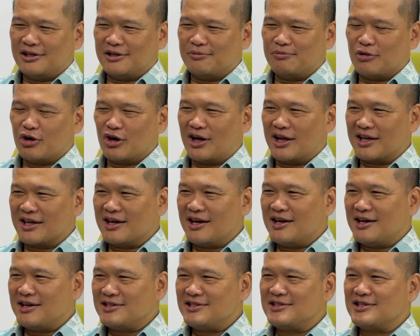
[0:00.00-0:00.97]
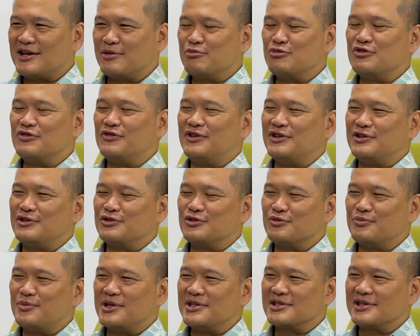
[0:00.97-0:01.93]
oil and gas. I moved
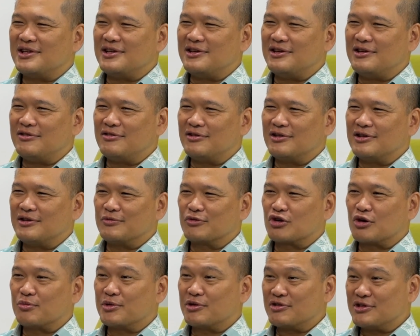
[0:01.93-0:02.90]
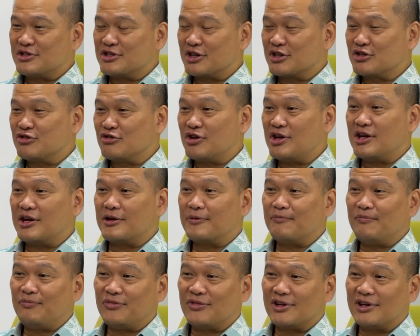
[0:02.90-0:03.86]
into basically corporate restructuring.